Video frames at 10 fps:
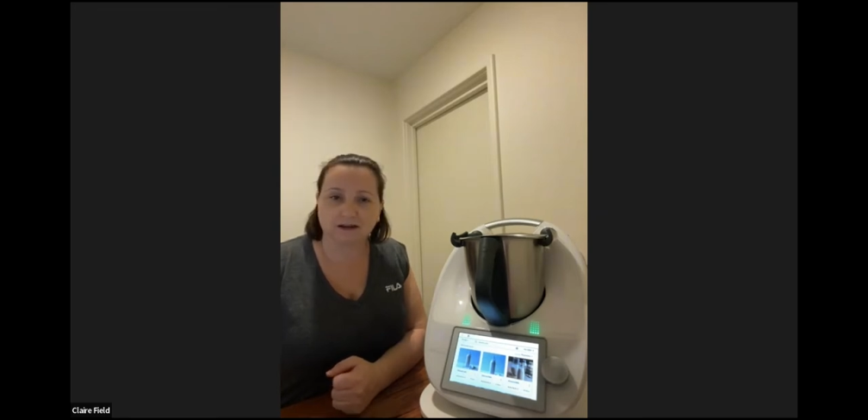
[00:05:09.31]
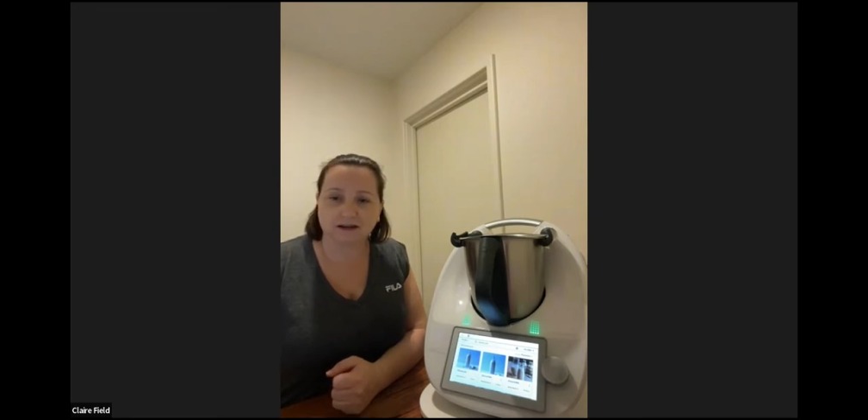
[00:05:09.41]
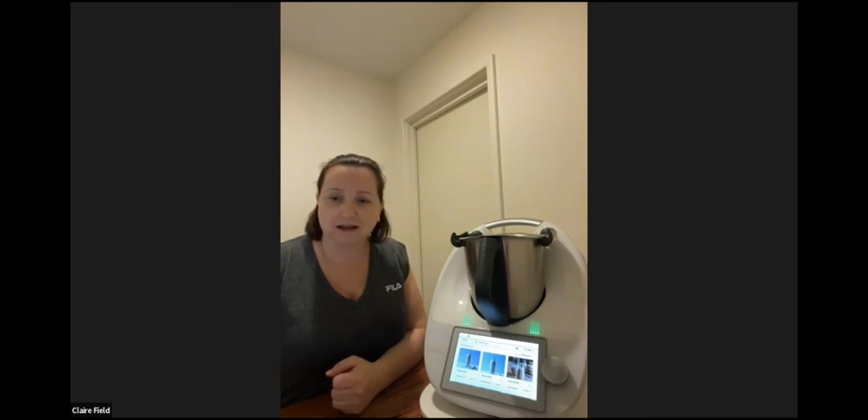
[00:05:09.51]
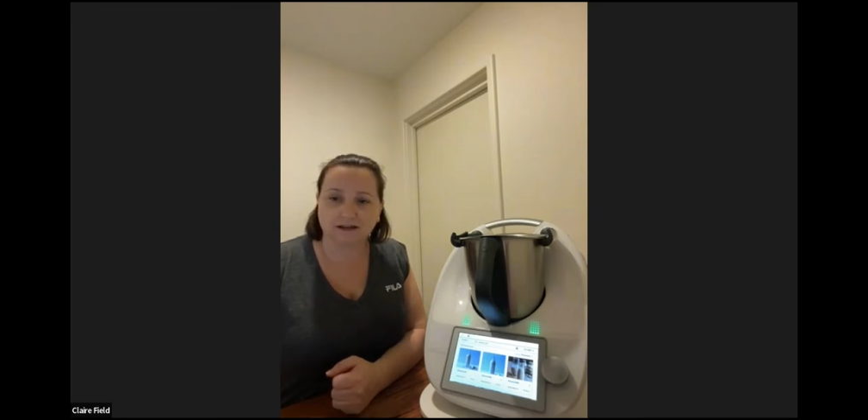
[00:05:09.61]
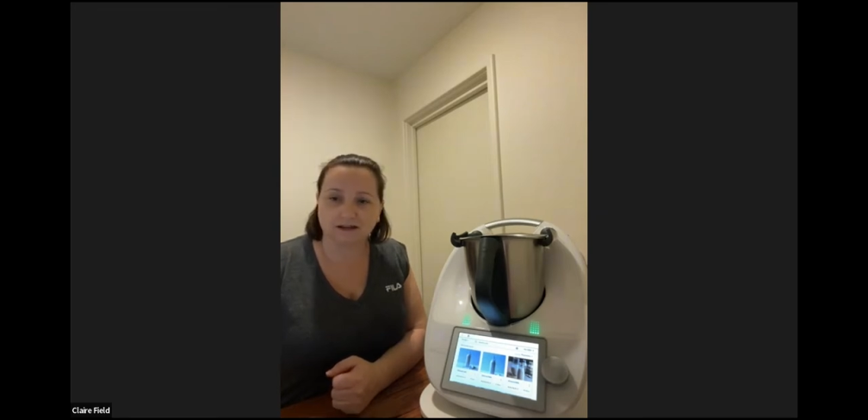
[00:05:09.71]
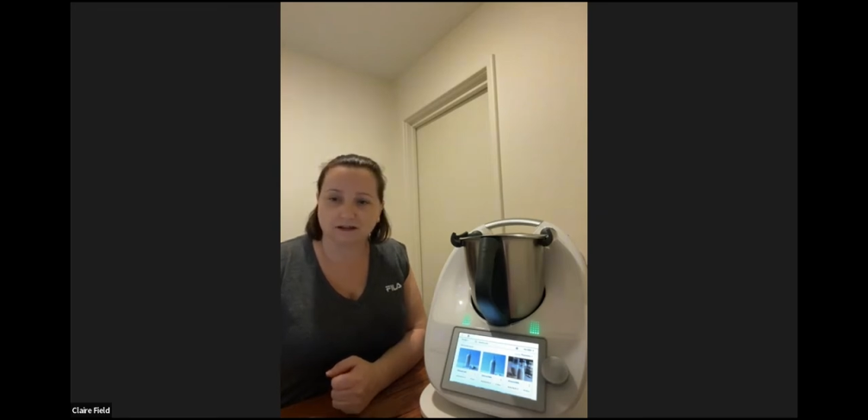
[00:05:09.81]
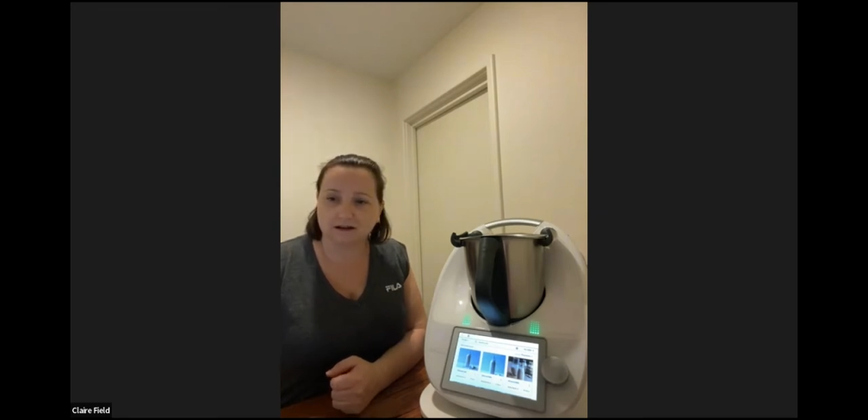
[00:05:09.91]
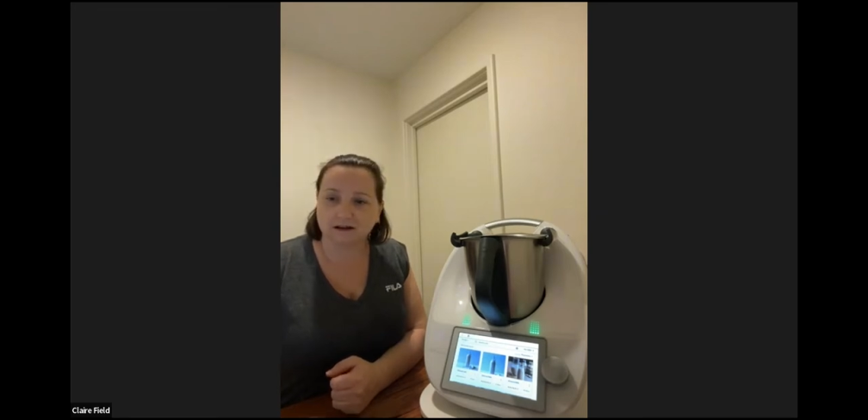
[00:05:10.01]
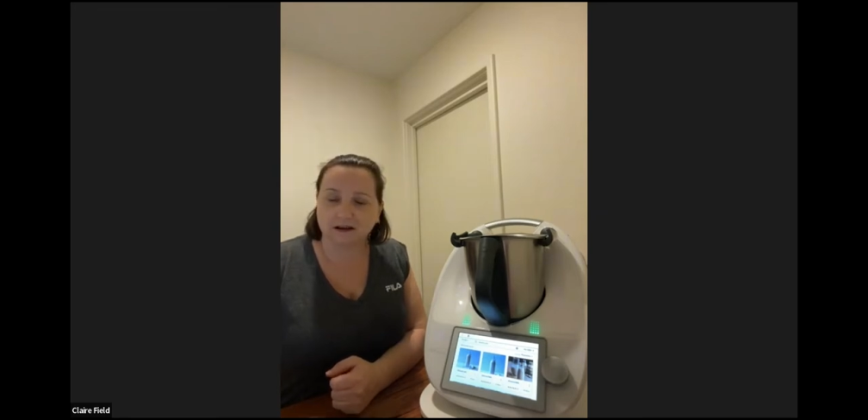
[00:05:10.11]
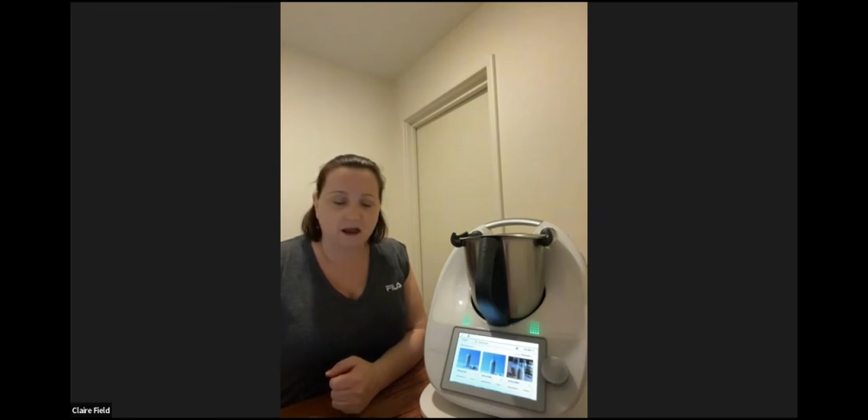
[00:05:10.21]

Canadian.